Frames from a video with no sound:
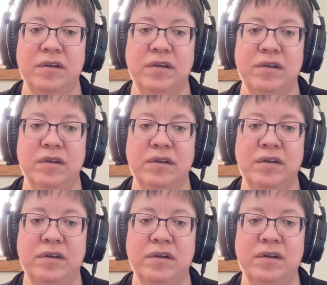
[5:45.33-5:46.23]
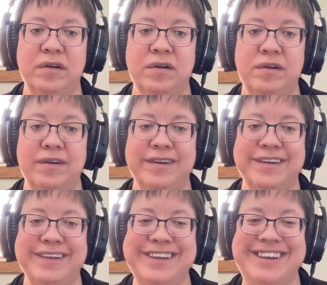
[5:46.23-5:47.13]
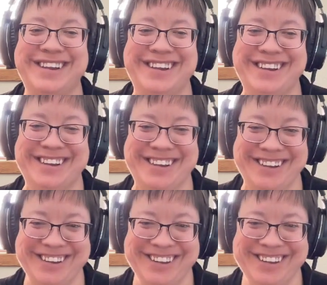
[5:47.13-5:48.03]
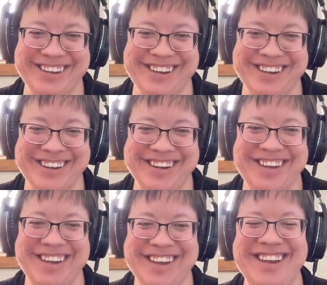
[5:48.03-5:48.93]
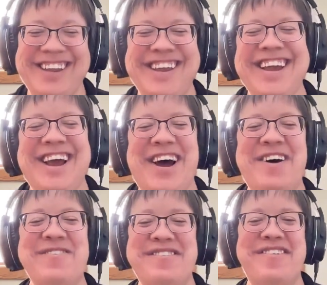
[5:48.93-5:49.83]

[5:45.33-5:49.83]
(silent)